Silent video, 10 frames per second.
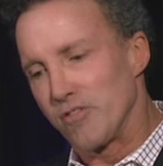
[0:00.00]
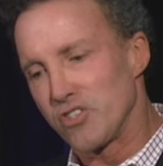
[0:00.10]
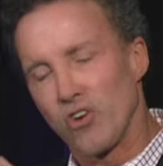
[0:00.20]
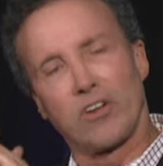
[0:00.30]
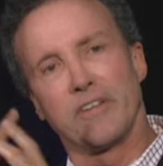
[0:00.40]

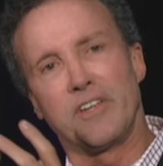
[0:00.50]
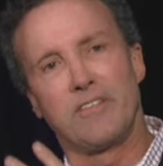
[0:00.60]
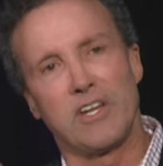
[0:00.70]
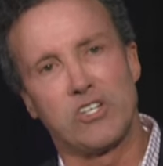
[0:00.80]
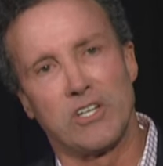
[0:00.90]
circle of
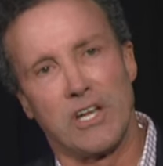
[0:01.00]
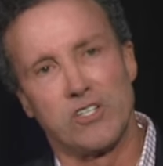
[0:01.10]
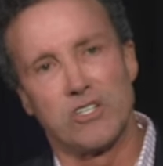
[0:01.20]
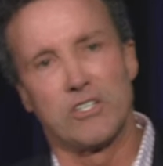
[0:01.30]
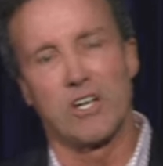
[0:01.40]
innovation
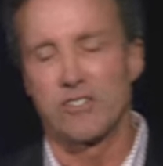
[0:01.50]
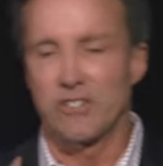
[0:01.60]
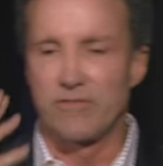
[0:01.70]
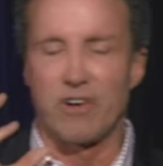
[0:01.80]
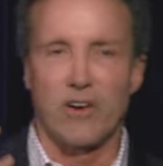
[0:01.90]
engine does,
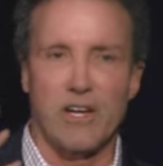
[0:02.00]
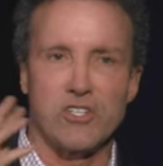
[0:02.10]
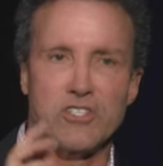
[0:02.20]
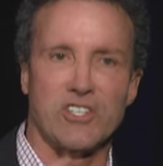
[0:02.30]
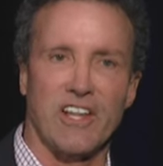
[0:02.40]
this
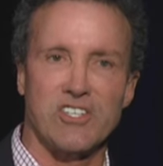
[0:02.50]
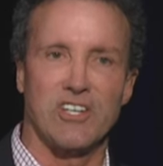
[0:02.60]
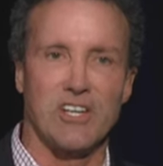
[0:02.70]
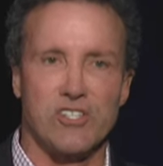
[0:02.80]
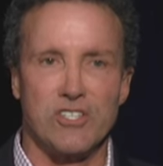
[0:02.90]
variation selection
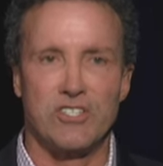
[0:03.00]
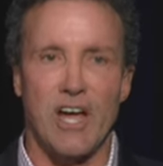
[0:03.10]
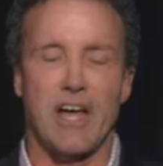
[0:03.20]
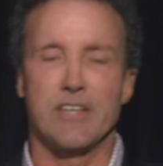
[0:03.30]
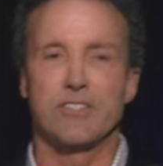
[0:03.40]
engine
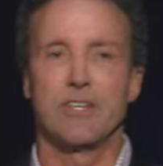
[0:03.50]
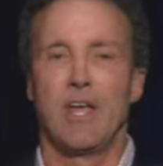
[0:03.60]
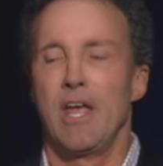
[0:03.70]
does,